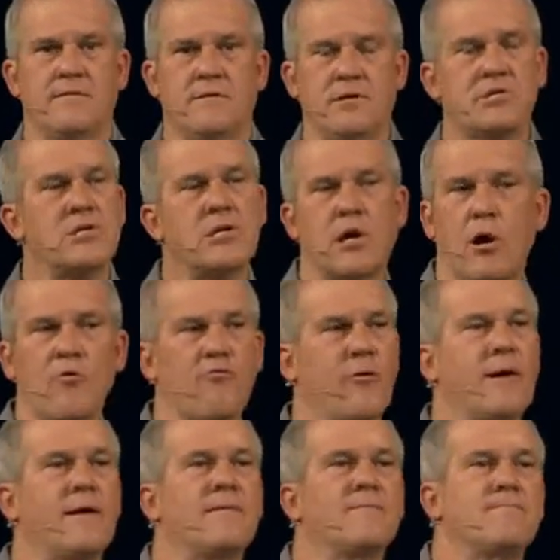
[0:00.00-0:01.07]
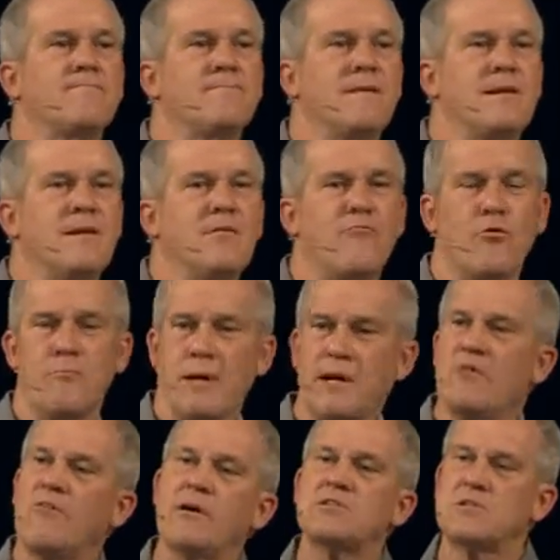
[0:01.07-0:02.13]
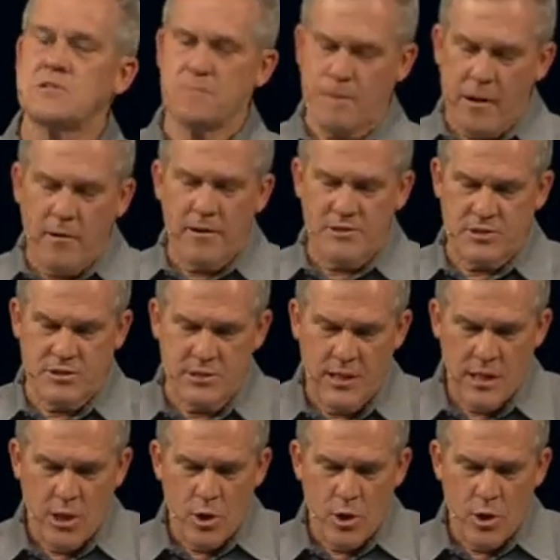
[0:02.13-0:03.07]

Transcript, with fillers: Listen carefully. For many of us as parents,